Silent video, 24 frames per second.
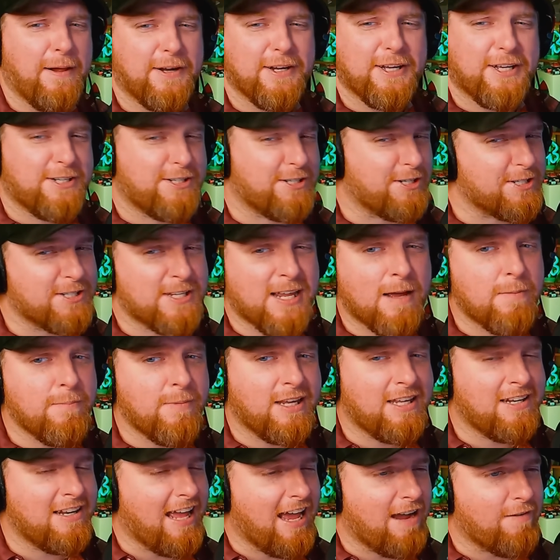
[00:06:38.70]
Does that
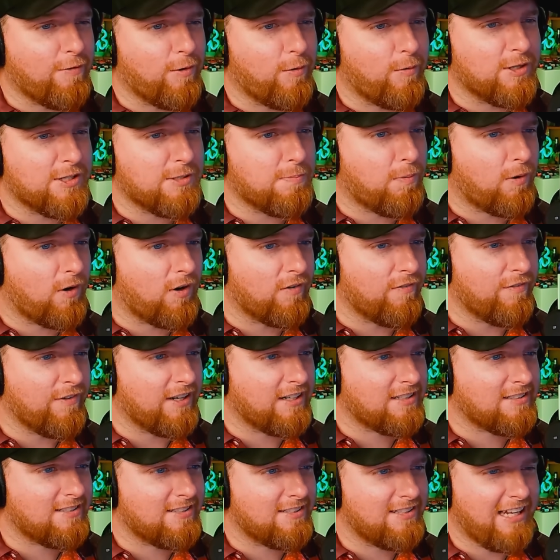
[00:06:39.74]
mean everyone's
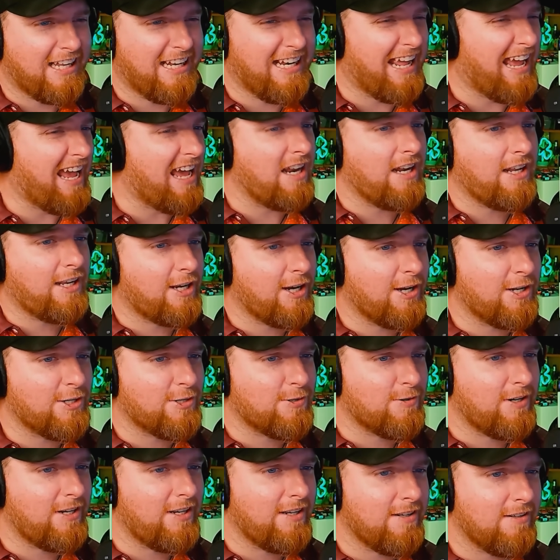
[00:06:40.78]
perfect in any
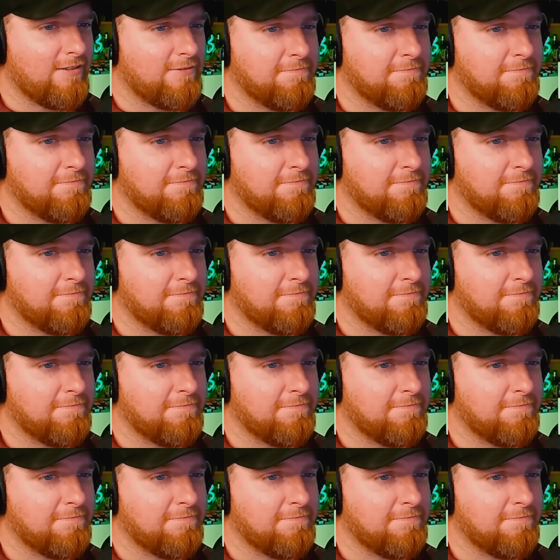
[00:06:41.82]
country?